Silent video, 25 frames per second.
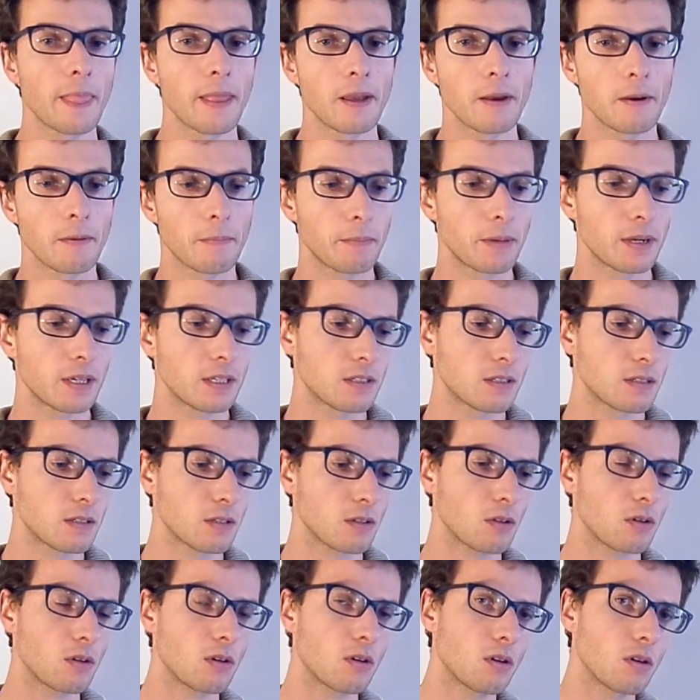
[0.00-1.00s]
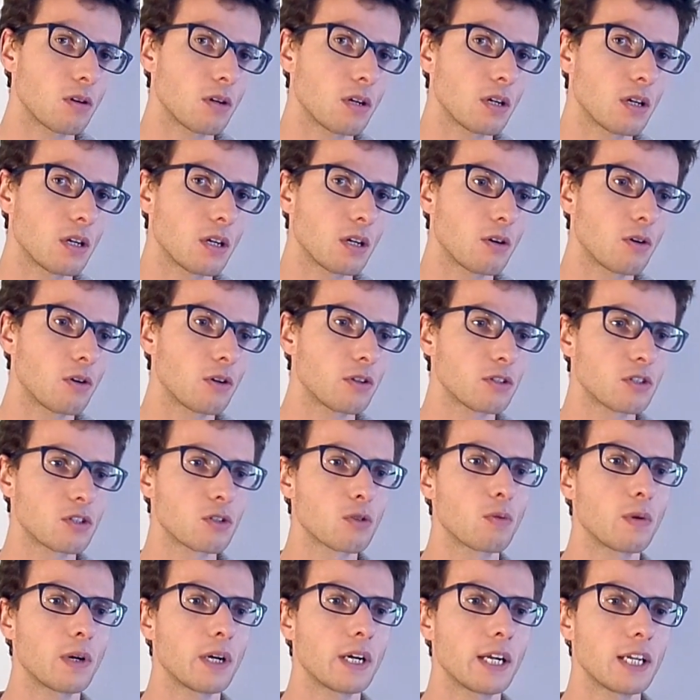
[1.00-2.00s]
but on
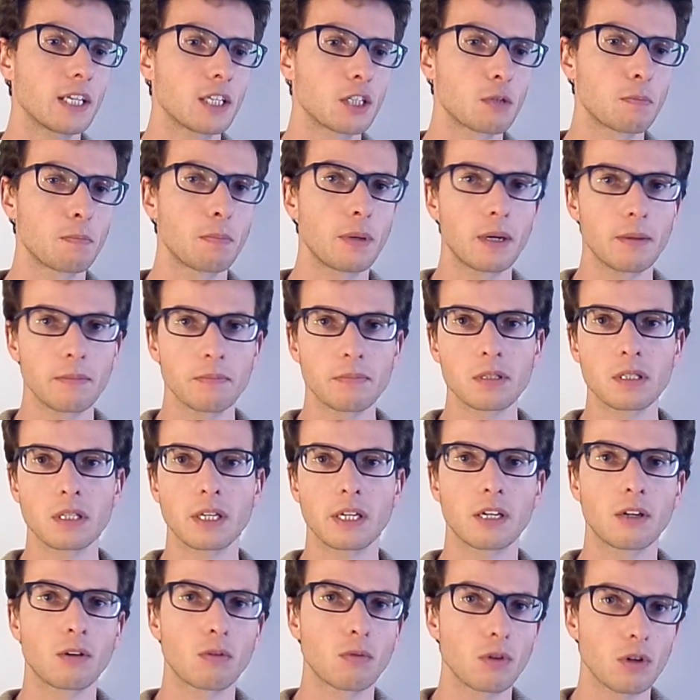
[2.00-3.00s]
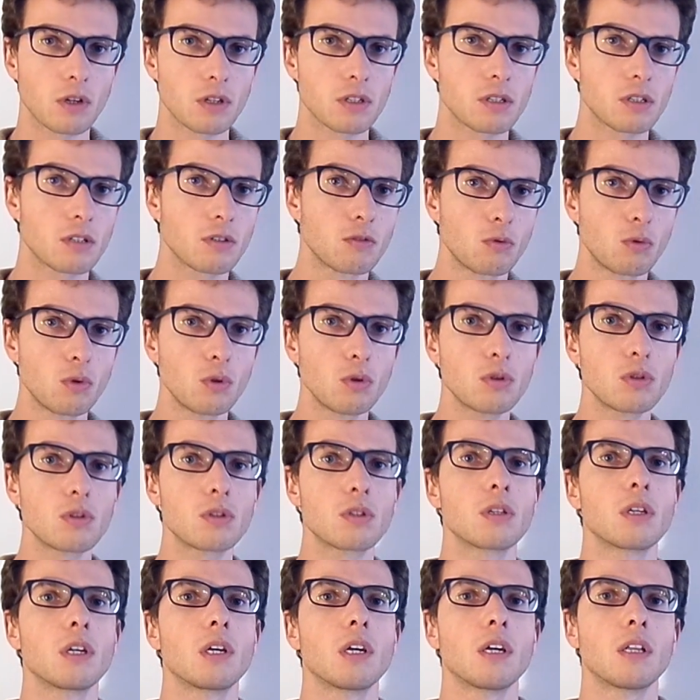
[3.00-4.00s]
square edge bumps like rocks and
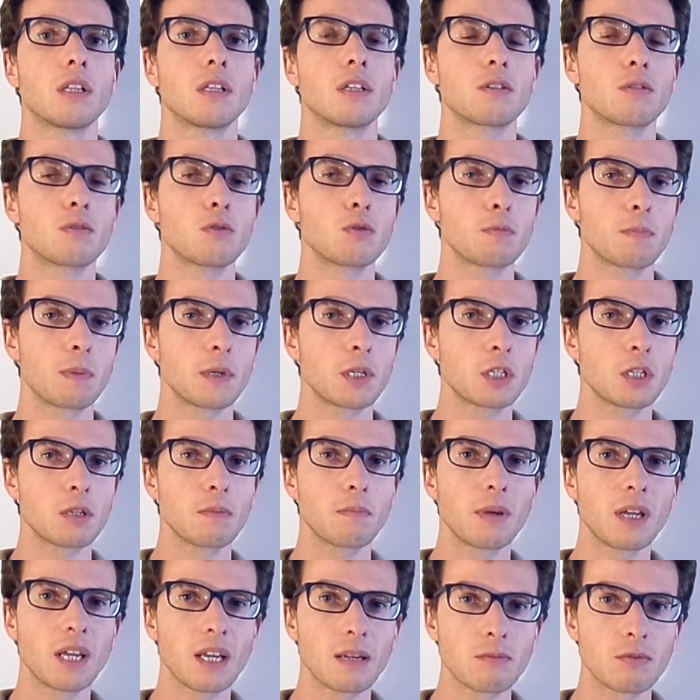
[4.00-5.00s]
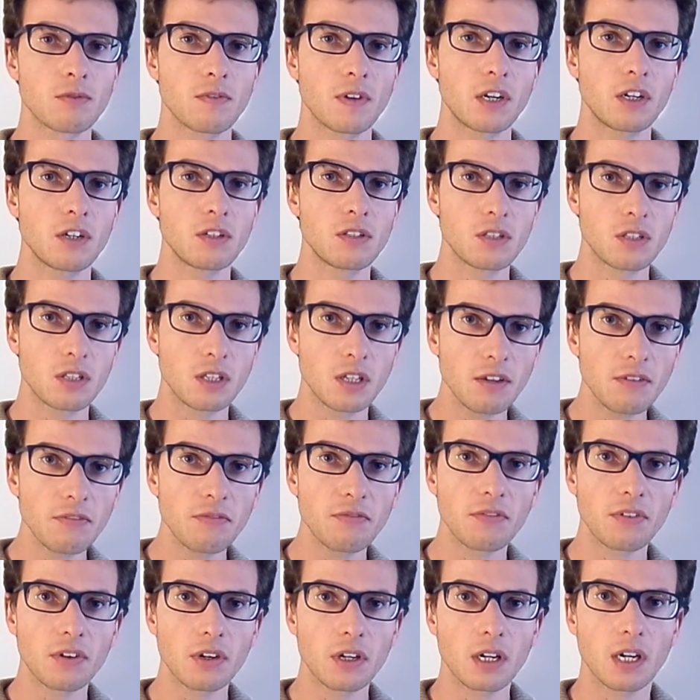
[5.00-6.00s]
roots, the suspension becomes very
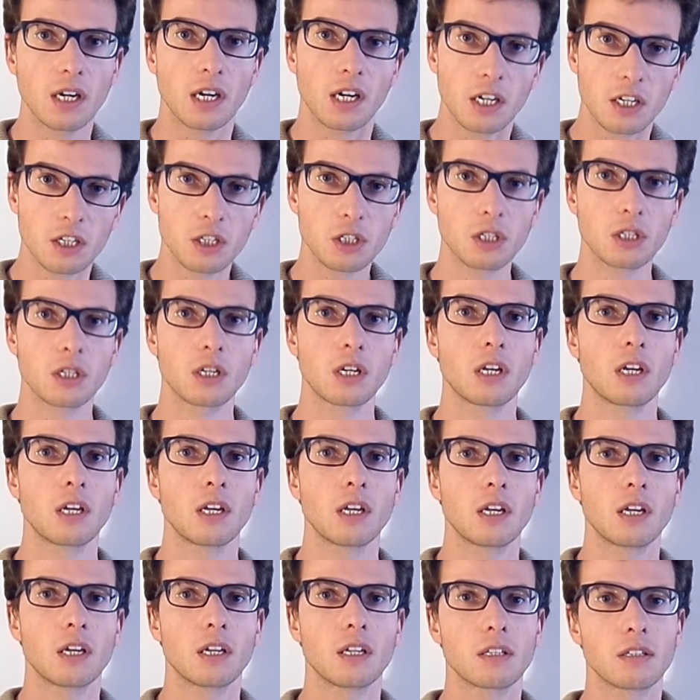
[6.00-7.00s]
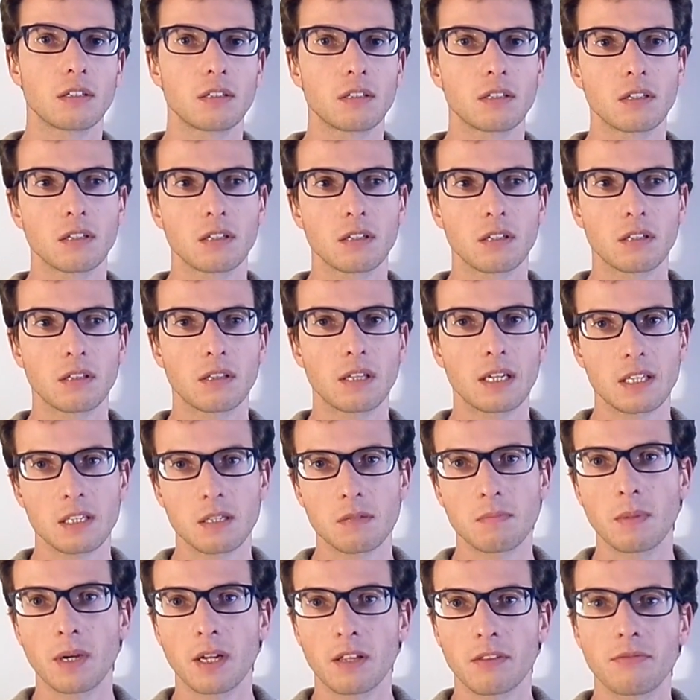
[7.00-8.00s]
stiff and harsh, and that's
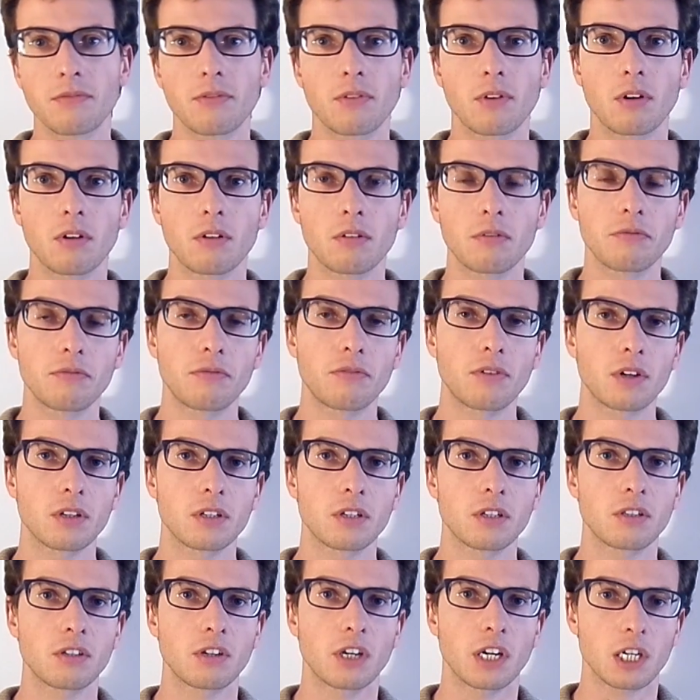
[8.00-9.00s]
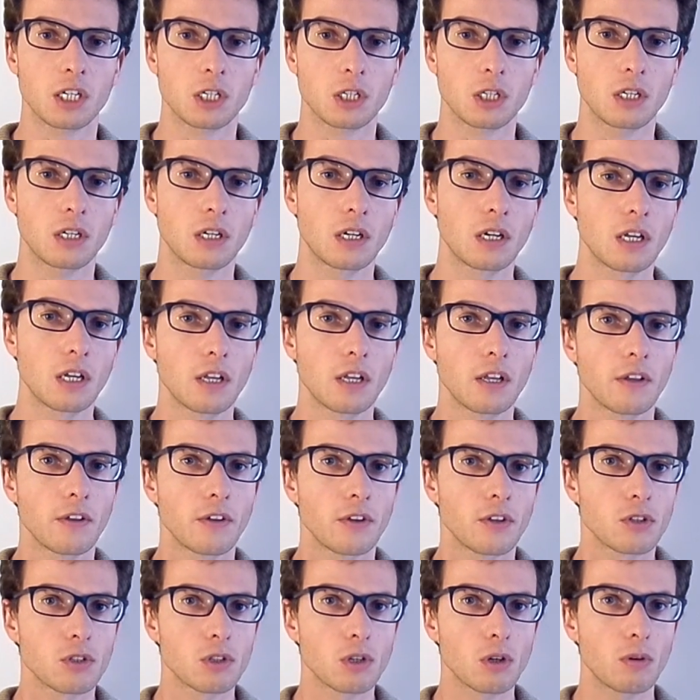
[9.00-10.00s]
bad for the traction.
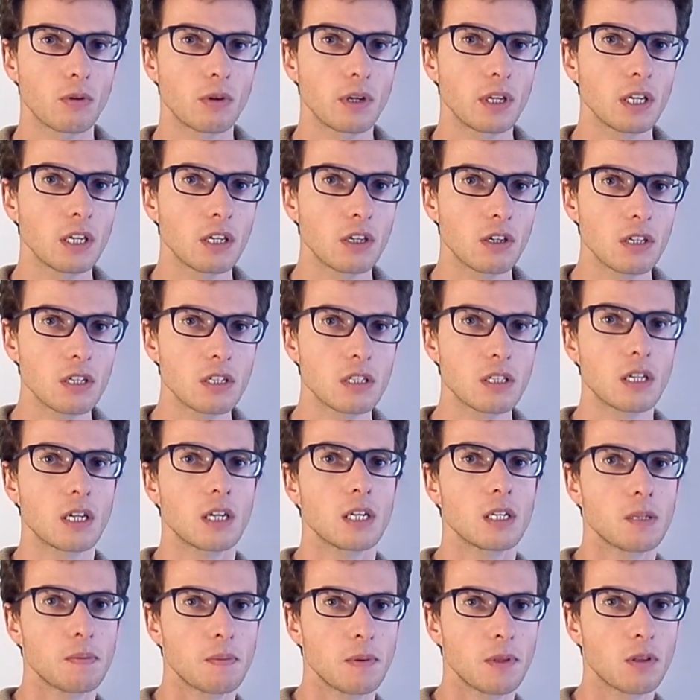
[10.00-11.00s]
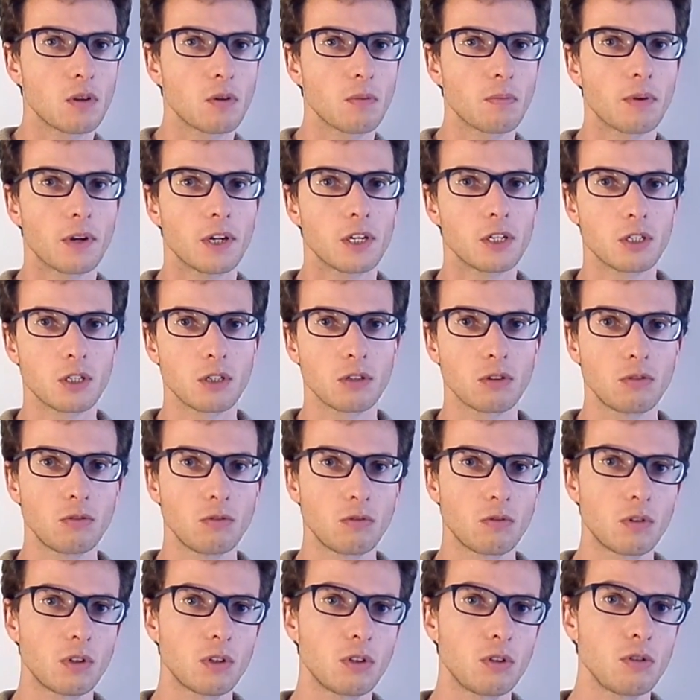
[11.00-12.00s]
So increase the high speed compression to
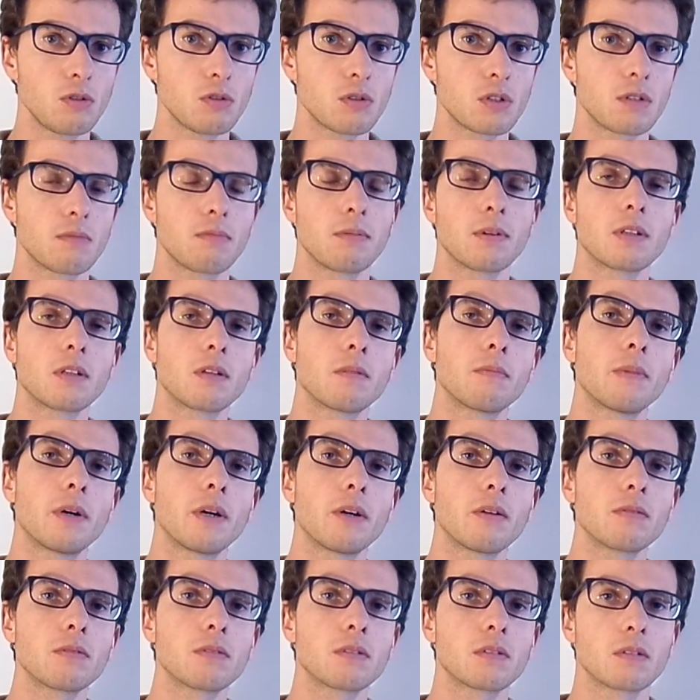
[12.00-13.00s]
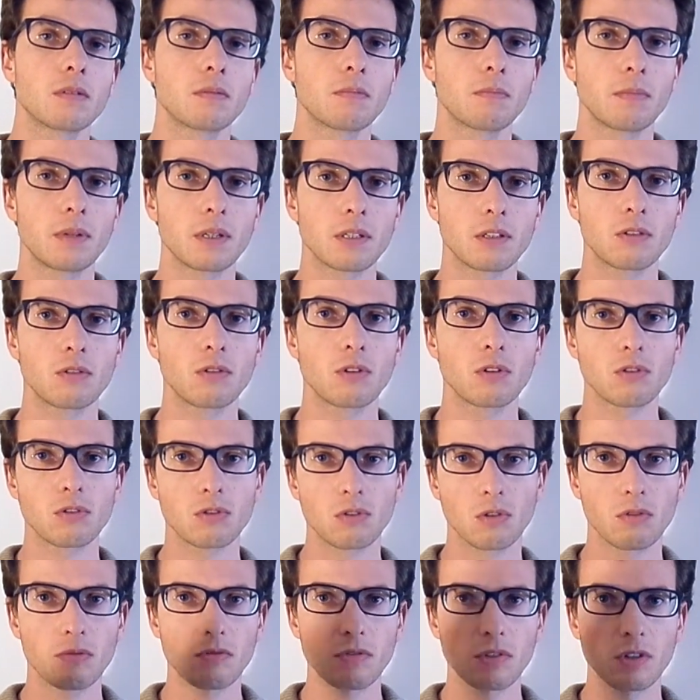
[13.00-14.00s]
reduce the bottom out, but don't
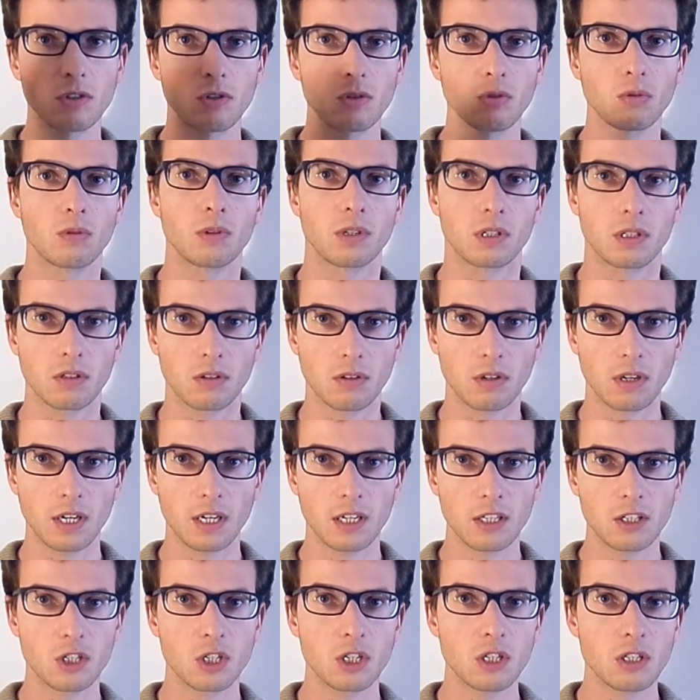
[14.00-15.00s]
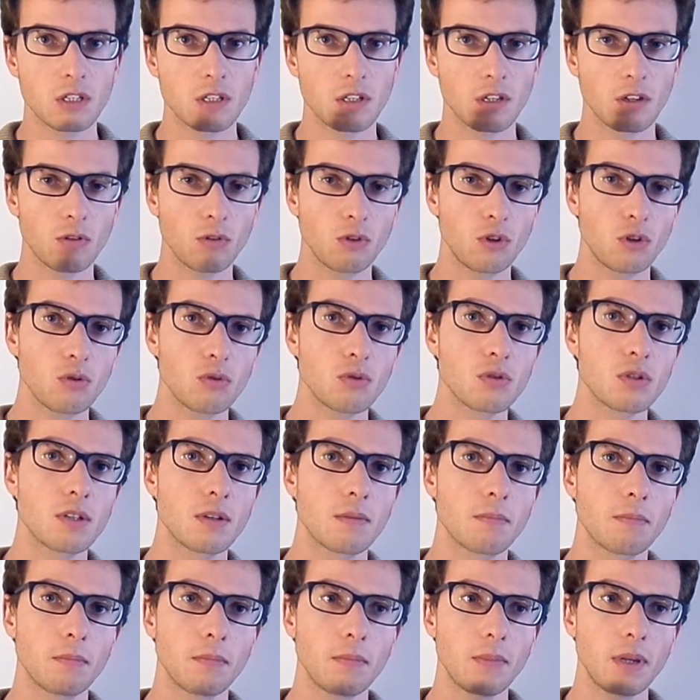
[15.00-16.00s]
overdo it, okay? Just use the
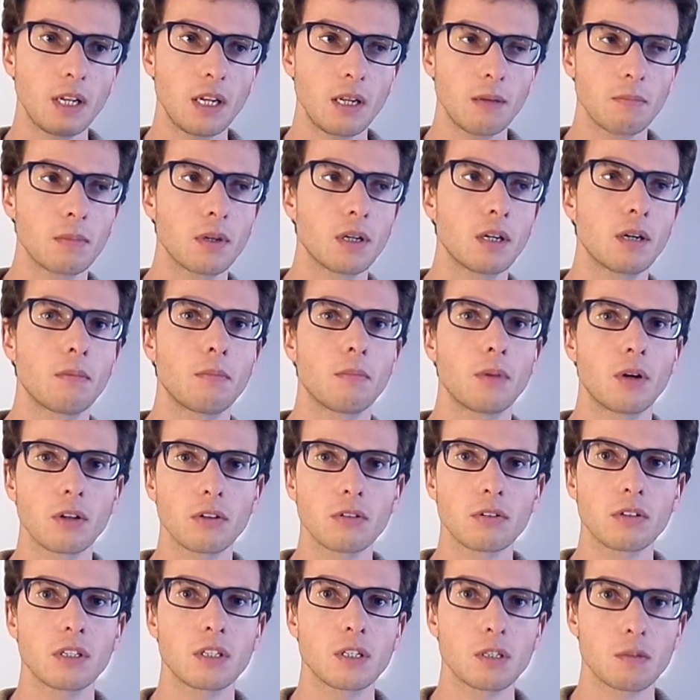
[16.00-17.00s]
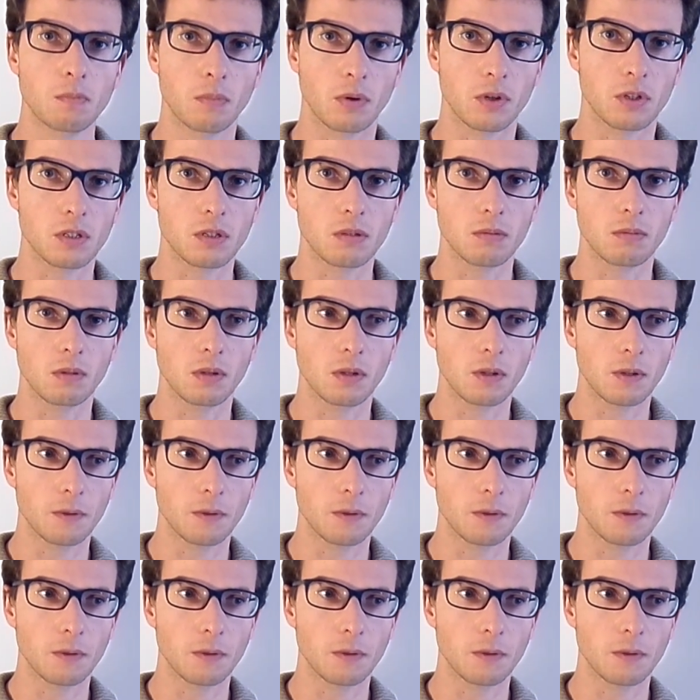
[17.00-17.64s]
minimum amount as possible.